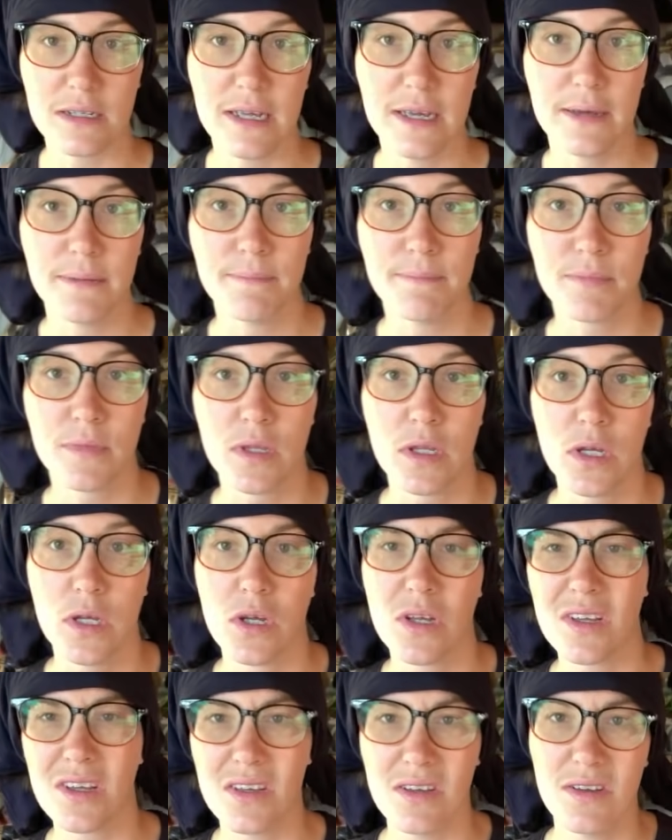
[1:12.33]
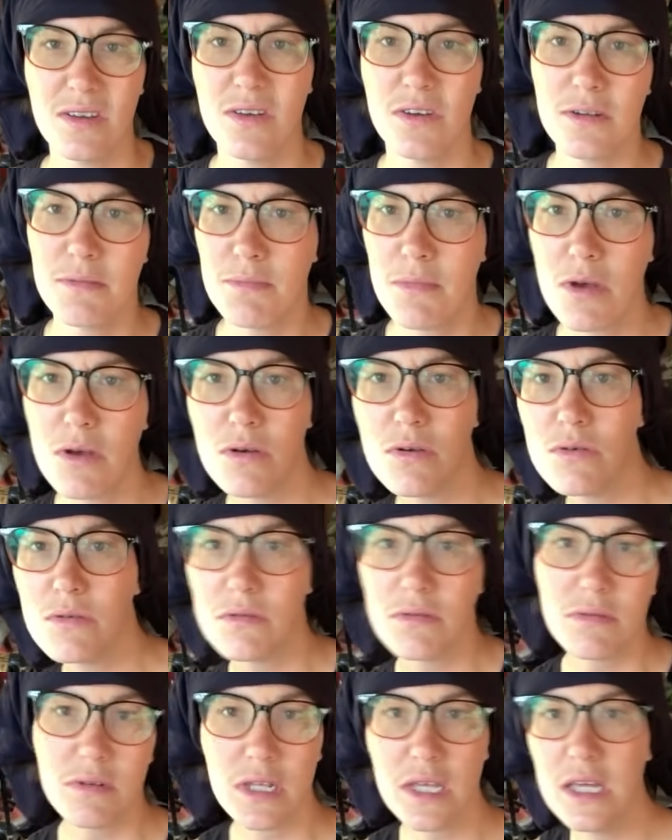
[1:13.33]
Yep. Good
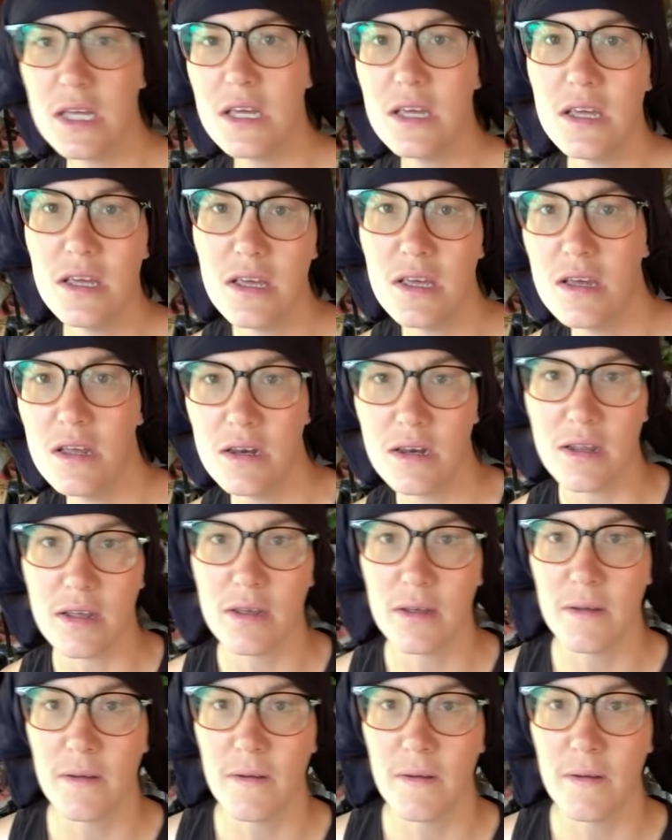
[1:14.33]
morning.